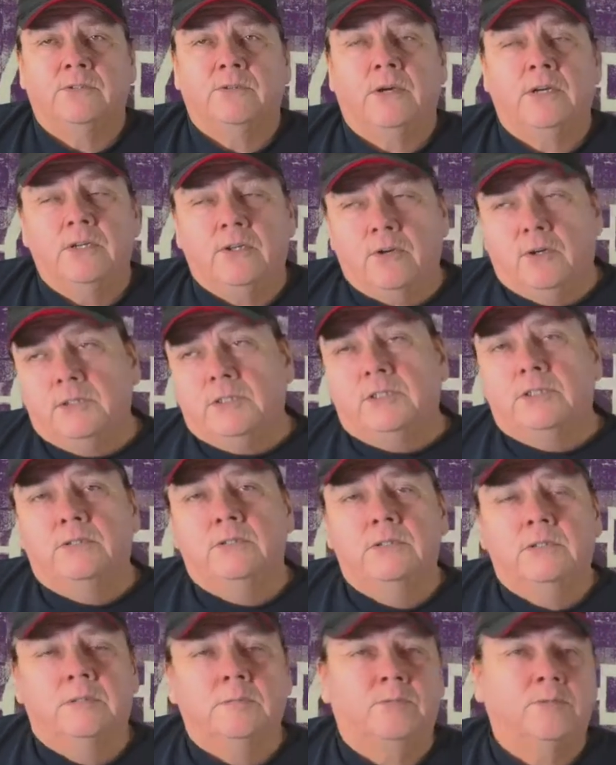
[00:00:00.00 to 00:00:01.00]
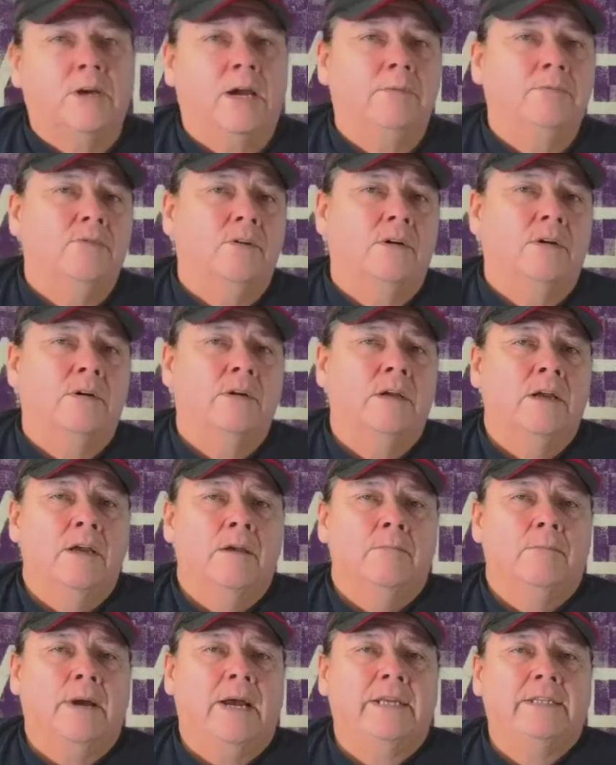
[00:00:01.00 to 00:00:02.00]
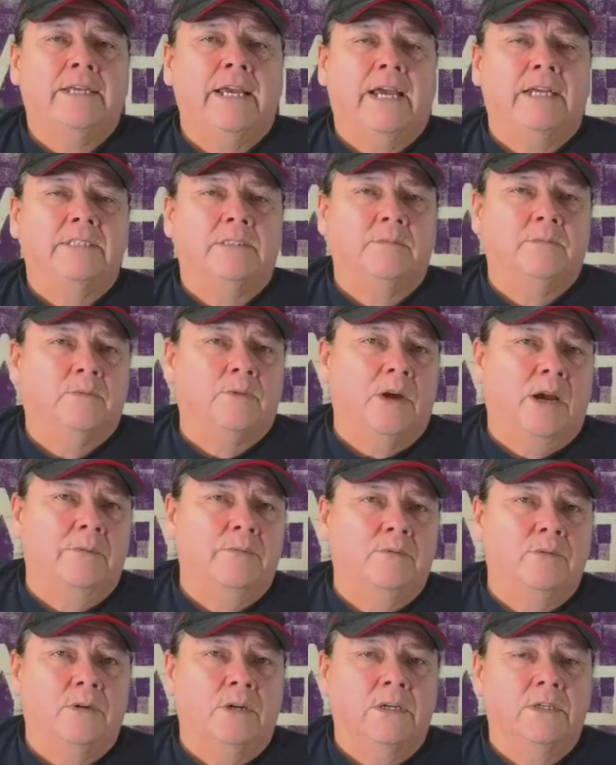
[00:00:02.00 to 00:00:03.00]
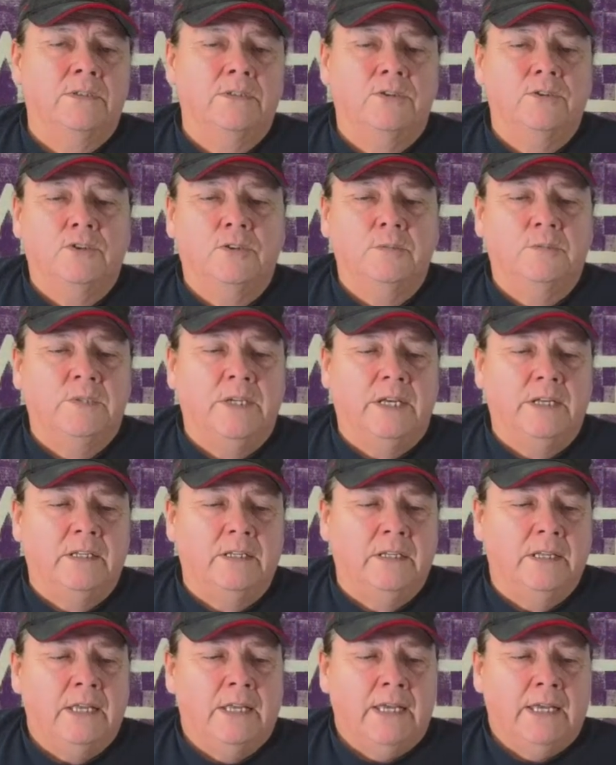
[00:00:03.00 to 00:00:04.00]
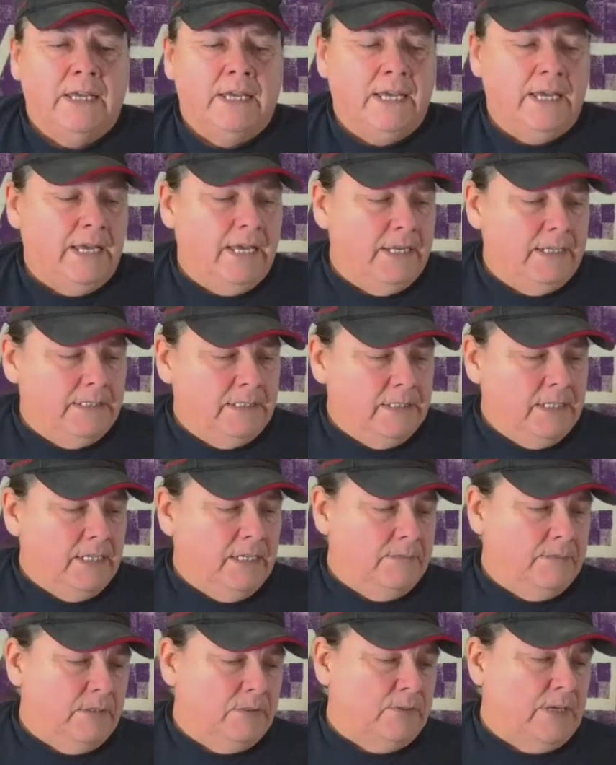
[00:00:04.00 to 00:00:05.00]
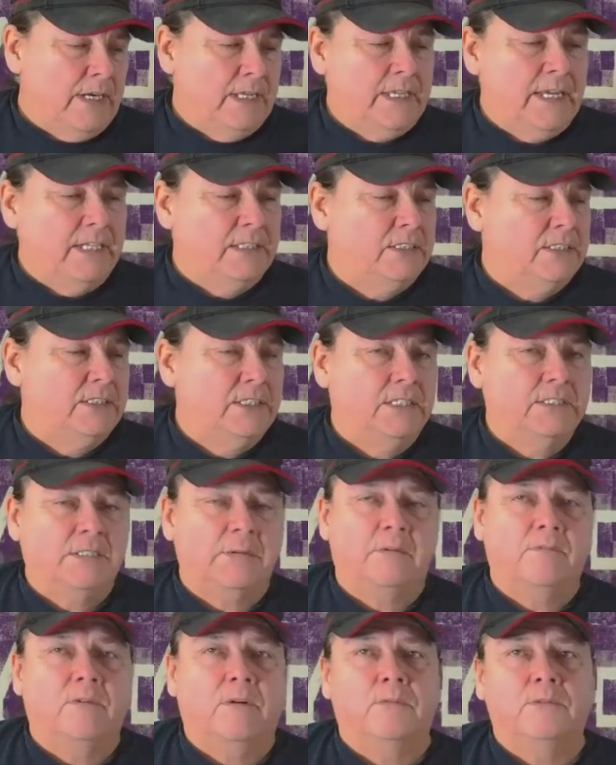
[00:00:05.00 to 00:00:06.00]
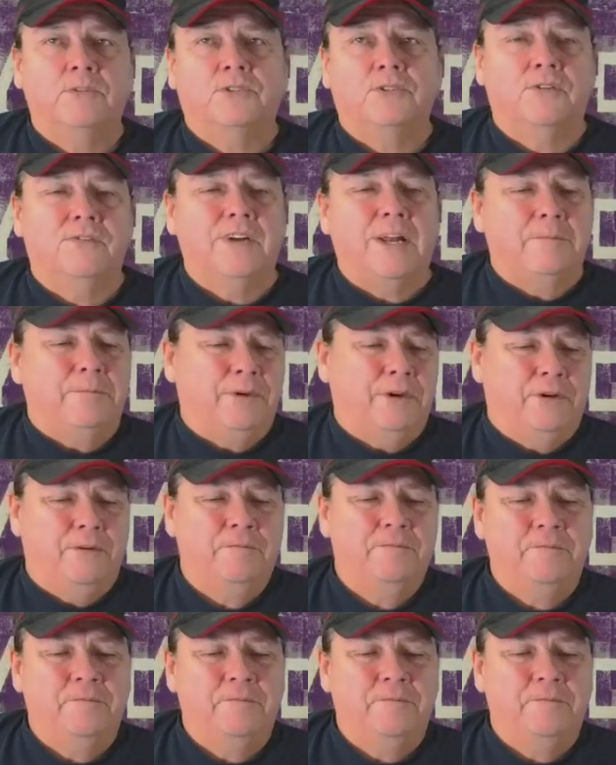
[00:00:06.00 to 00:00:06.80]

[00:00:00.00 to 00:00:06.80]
So I encourage you to subscribe to our podcast, subscribe to our YouTube channel, and, um, and try to catch uh, some of what we're serving up here.